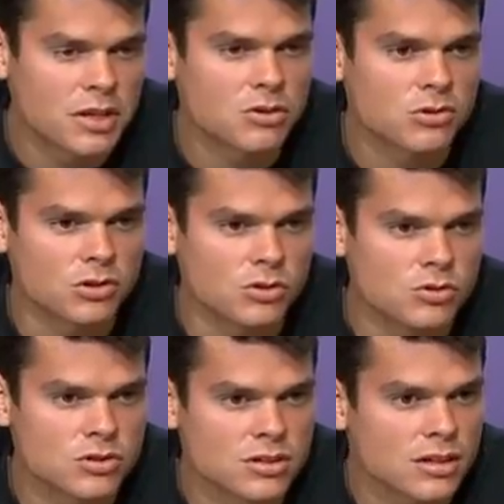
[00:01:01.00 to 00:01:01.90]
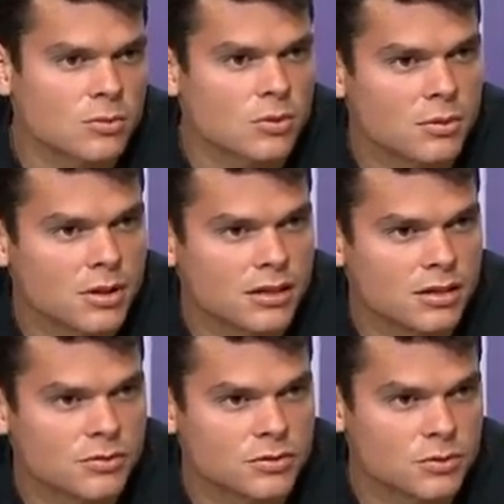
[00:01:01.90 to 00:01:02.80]
find those solutions that can really make a
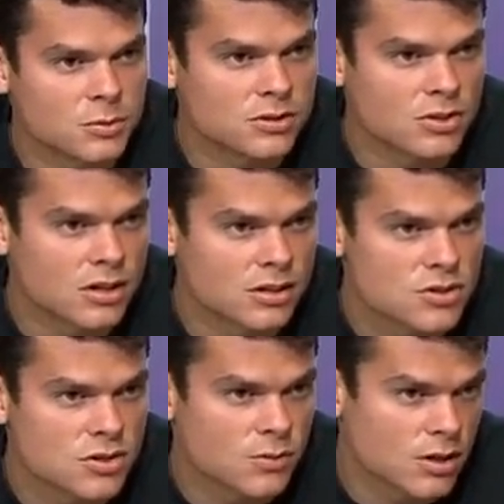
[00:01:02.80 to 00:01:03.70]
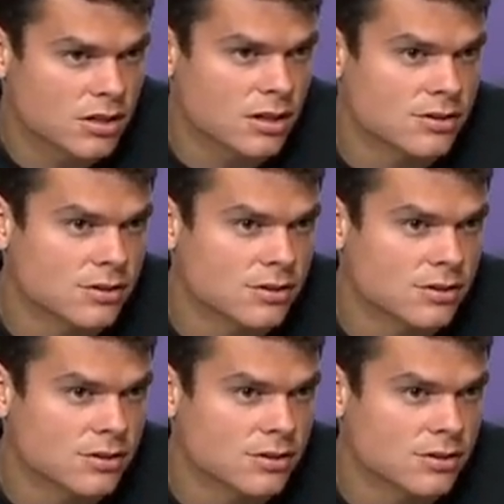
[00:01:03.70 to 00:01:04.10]
difference for me so I can achieve what I'd like